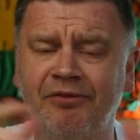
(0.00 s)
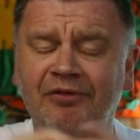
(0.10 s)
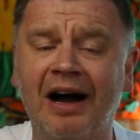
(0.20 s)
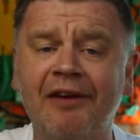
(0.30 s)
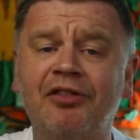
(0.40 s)

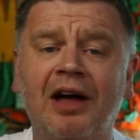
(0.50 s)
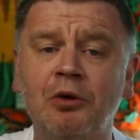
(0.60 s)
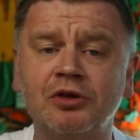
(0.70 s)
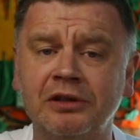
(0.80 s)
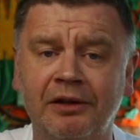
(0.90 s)

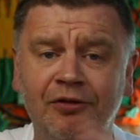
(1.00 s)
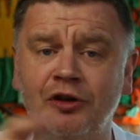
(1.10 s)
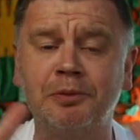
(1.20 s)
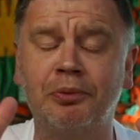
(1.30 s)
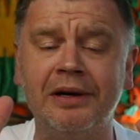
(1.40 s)

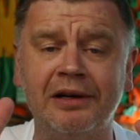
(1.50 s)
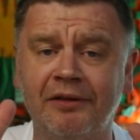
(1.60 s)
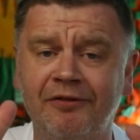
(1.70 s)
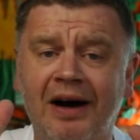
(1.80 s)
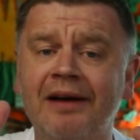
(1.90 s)
printing
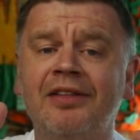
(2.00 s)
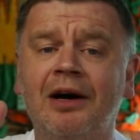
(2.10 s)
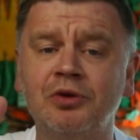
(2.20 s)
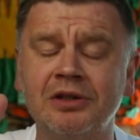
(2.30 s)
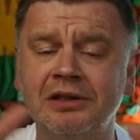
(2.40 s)
of
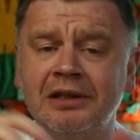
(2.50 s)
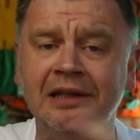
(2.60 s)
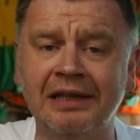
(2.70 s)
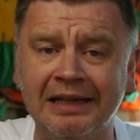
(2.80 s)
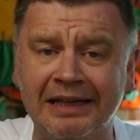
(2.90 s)
5,000
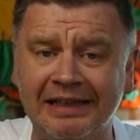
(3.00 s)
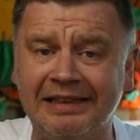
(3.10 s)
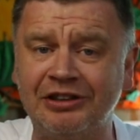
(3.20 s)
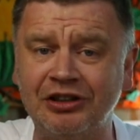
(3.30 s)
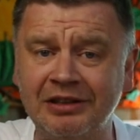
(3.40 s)

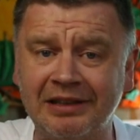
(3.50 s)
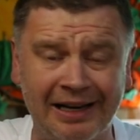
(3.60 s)
editions.